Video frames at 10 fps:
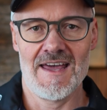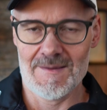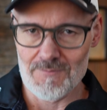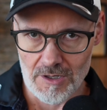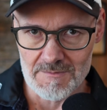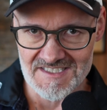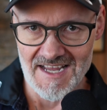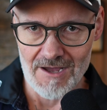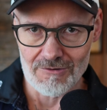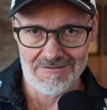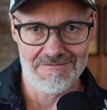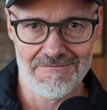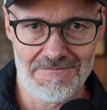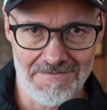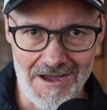I promise now,
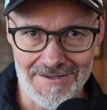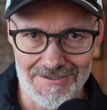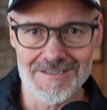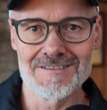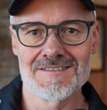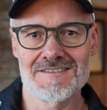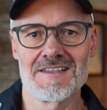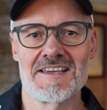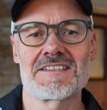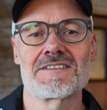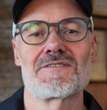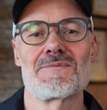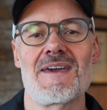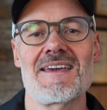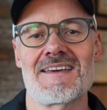final selection to
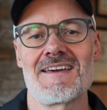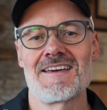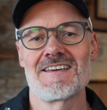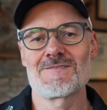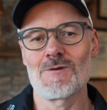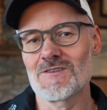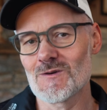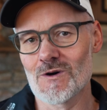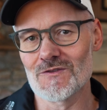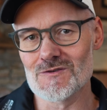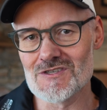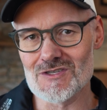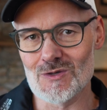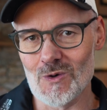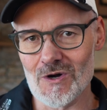make is what you want to
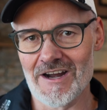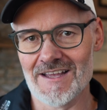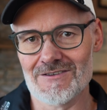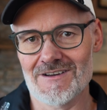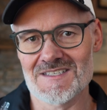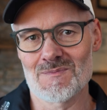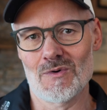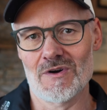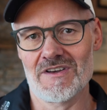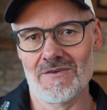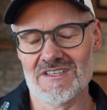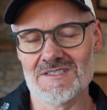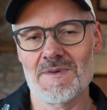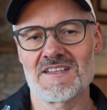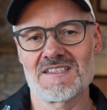store and transport your
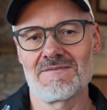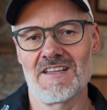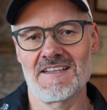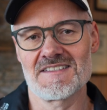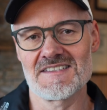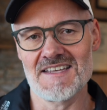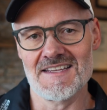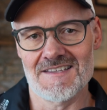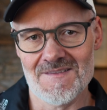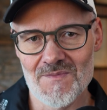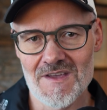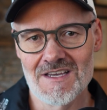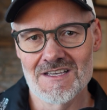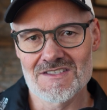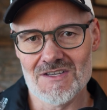expensive lenses in.
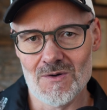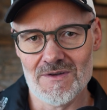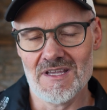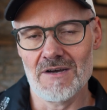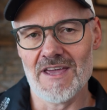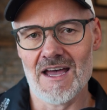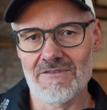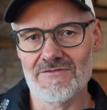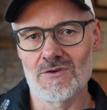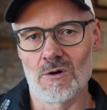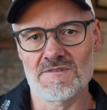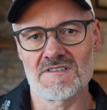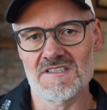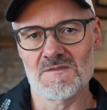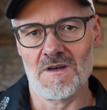So here we have a few options
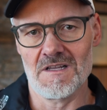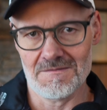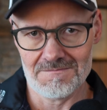as well,